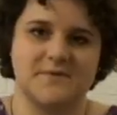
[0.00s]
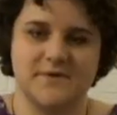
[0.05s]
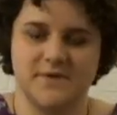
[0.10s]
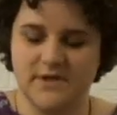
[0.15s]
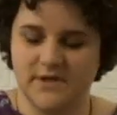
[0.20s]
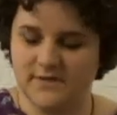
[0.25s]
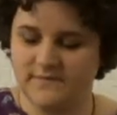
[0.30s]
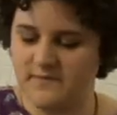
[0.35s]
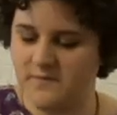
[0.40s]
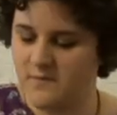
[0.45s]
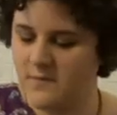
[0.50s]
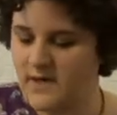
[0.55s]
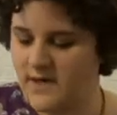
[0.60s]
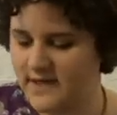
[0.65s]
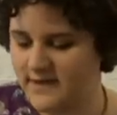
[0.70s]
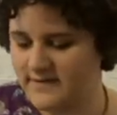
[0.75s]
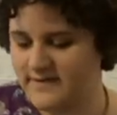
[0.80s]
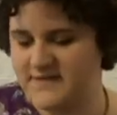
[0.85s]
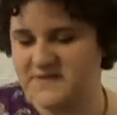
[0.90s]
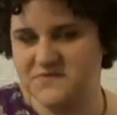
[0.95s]
really good for work,
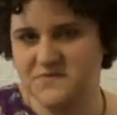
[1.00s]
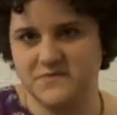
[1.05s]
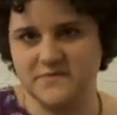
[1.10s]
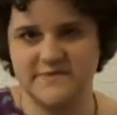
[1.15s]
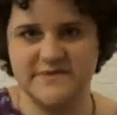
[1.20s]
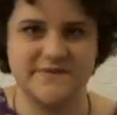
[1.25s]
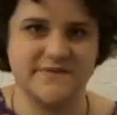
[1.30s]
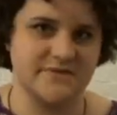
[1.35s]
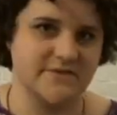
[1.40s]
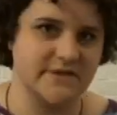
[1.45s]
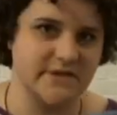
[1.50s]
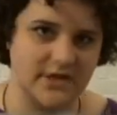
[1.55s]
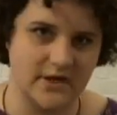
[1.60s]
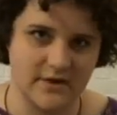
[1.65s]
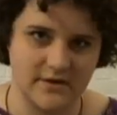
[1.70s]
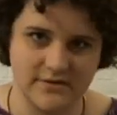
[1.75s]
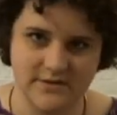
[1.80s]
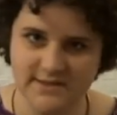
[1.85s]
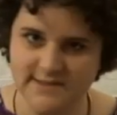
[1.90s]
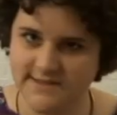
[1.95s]
and this one was
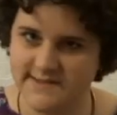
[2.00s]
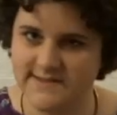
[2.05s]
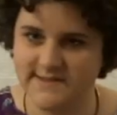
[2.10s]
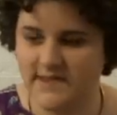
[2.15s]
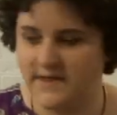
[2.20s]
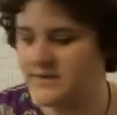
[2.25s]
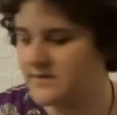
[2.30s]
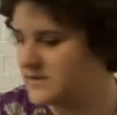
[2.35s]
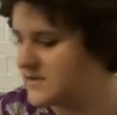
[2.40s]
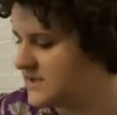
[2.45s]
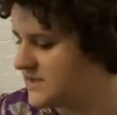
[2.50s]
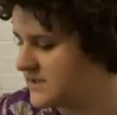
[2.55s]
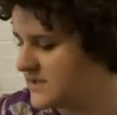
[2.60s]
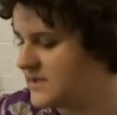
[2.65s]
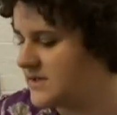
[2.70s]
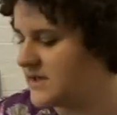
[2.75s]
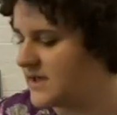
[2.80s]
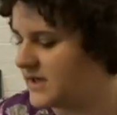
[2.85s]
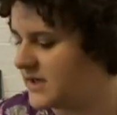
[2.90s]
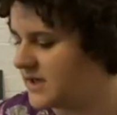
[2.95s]
$3. So
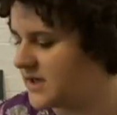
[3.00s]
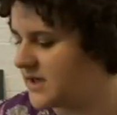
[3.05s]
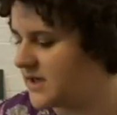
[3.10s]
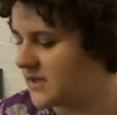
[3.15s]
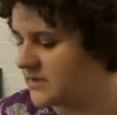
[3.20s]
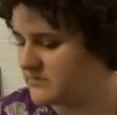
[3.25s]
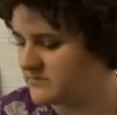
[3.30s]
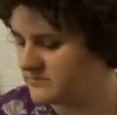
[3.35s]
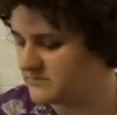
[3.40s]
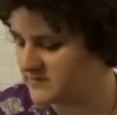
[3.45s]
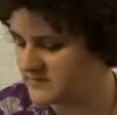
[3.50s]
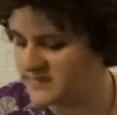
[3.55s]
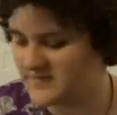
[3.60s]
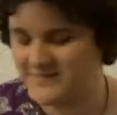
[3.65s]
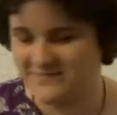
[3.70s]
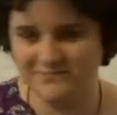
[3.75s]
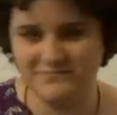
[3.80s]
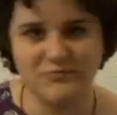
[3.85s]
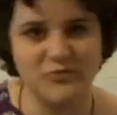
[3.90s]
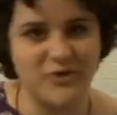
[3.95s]

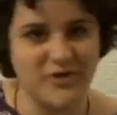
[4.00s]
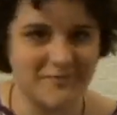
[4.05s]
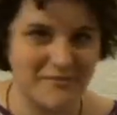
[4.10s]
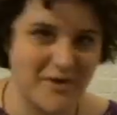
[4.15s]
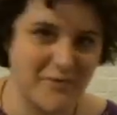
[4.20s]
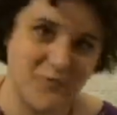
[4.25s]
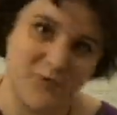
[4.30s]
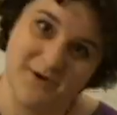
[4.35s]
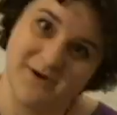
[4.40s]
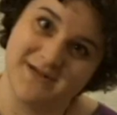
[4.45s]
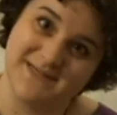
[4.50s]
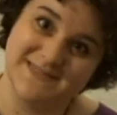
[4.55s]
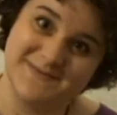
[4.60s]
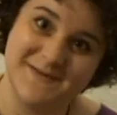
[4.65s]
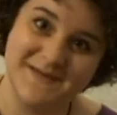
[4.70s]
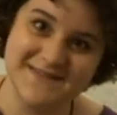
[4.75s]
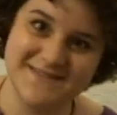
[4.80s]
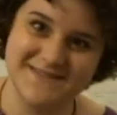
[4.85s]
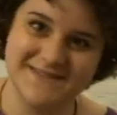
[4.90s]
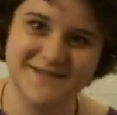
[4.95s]
one of my more
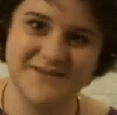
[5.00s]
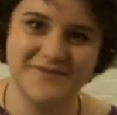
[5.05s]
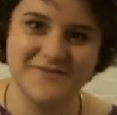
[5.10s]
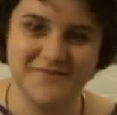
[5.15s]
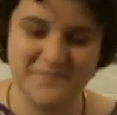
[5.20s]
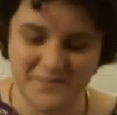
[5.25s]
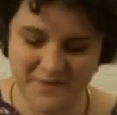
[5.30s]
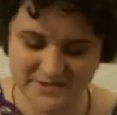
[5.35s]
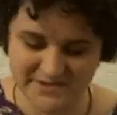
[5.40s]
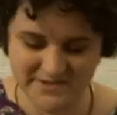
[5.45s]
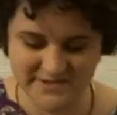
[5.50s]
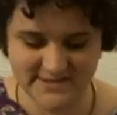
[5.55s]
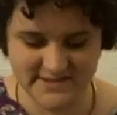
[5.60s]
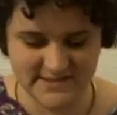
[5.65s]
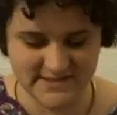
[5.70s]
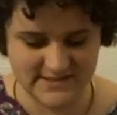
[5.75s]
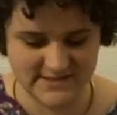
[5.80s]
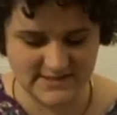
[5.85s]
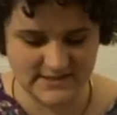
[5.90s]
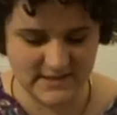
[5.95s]
expensive
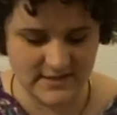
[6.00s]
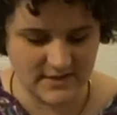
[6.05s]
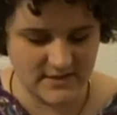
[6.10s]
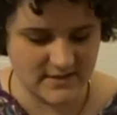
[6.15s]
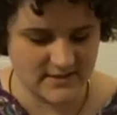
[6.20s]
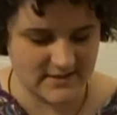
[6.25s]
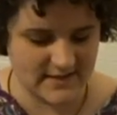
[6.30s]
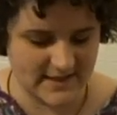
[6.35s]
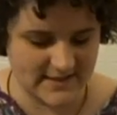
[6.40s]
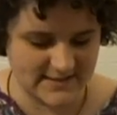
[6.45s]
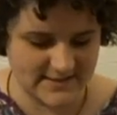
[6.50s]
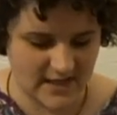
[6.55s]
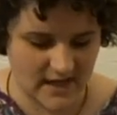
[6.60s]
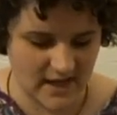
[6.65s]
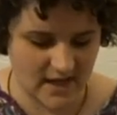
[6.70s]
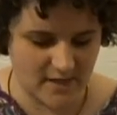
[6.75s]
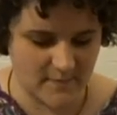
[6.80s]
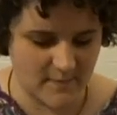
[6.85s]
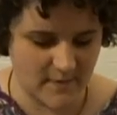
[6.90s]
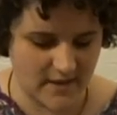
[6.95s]
purchases that
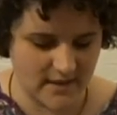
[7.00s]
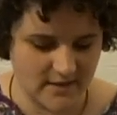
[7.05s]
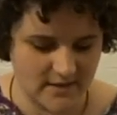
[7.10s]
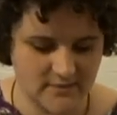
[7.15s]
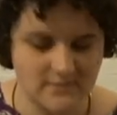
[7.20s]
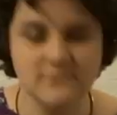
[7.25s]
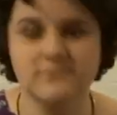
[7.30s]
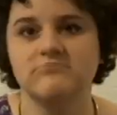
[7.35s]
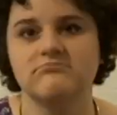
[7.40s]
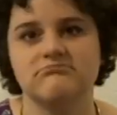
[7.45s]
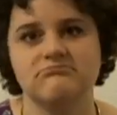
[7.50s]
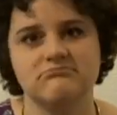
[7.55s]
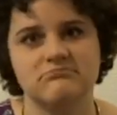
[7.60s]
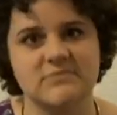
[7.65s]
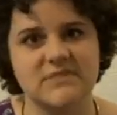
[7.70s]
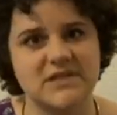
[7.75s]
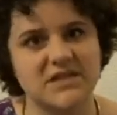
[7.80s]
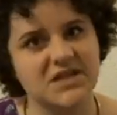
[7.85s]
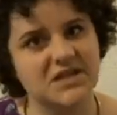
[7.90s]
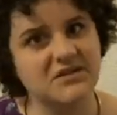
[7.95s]
day, but
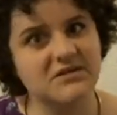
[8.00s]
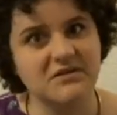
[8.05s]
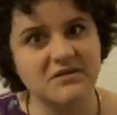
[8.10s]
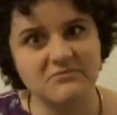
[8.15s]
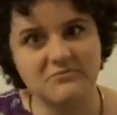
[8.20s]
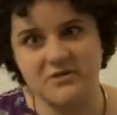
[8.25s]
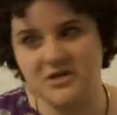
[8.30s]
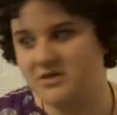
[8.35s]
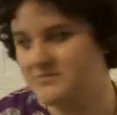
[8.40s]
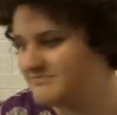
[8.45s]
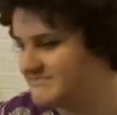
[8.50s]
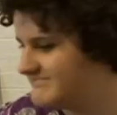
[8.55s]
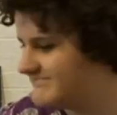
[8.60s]
I think a good one.